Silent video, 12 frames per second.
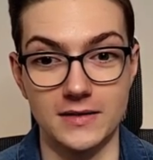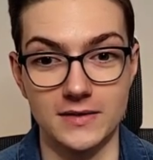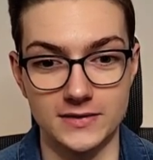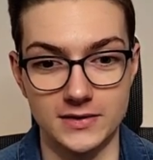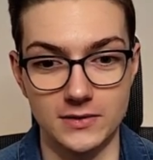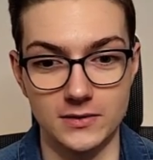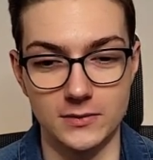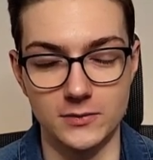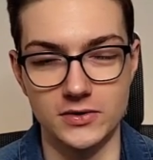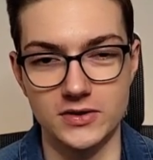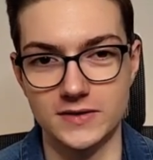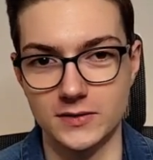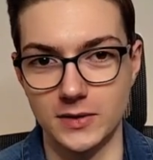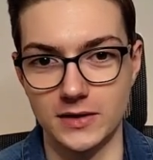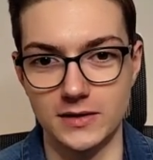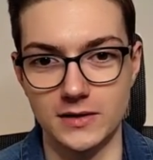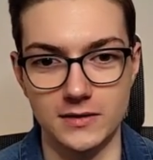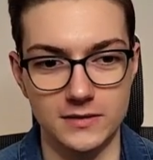Sol, which is
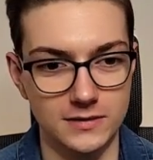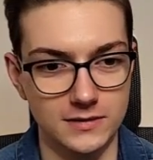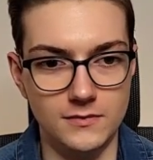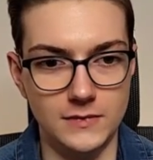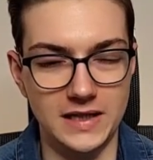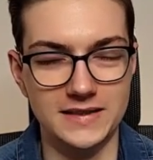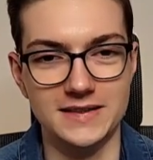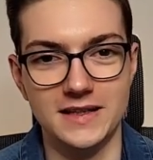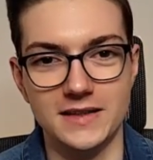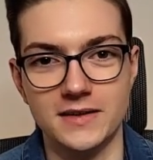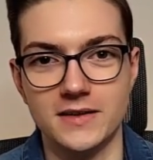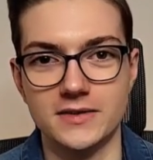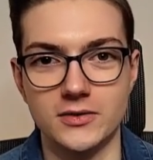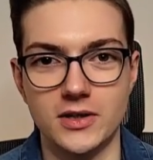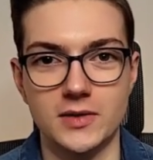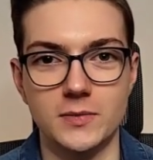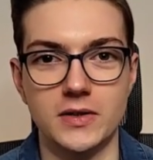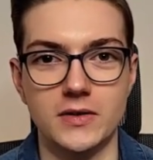quite a lot. And staking is
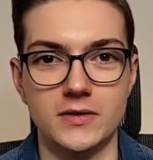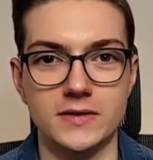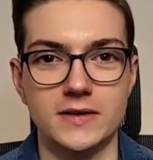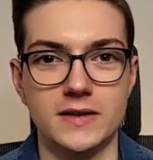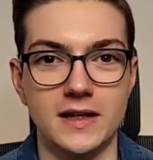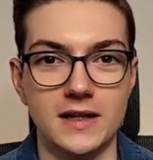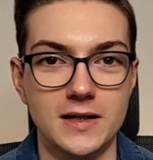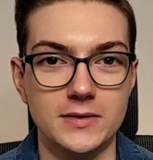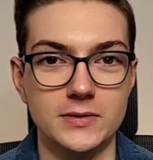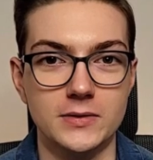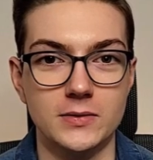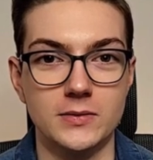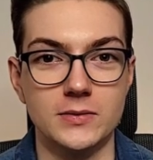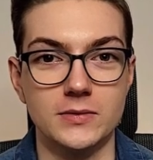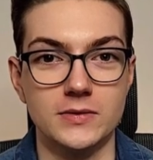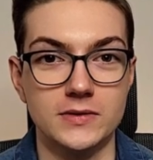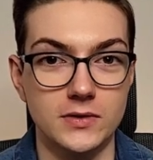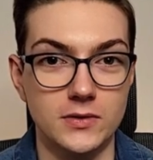great because it allows you to
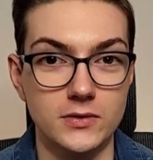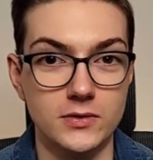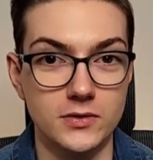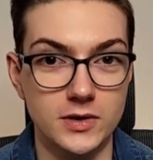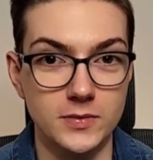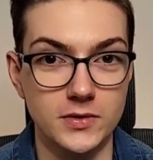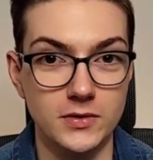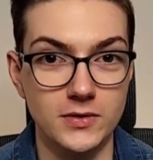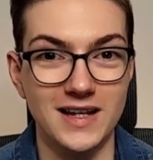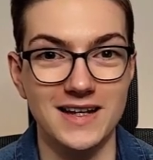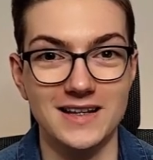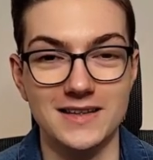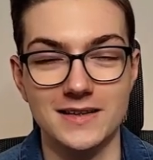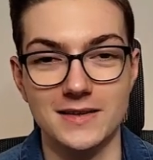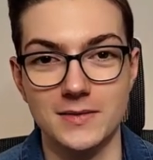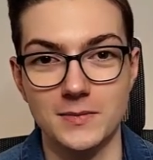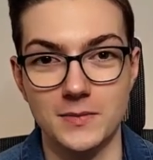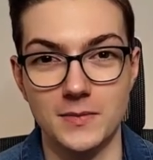store your crypto and
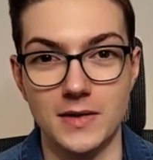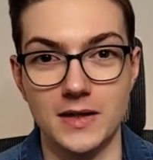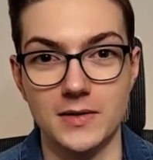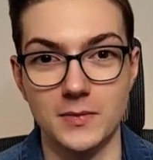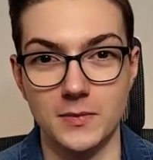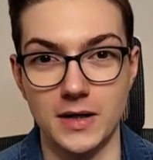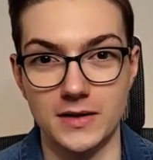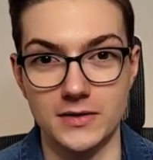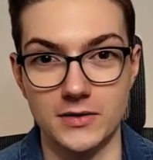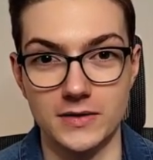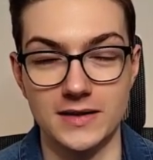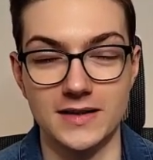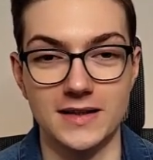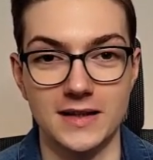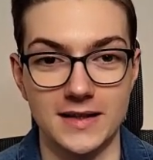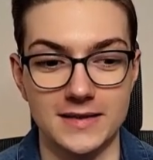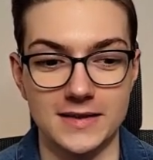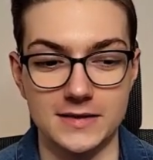make money on it
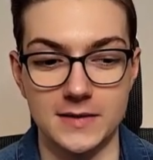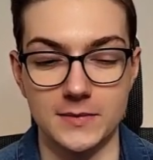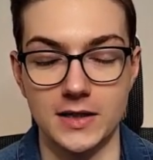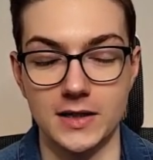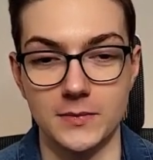at the same time.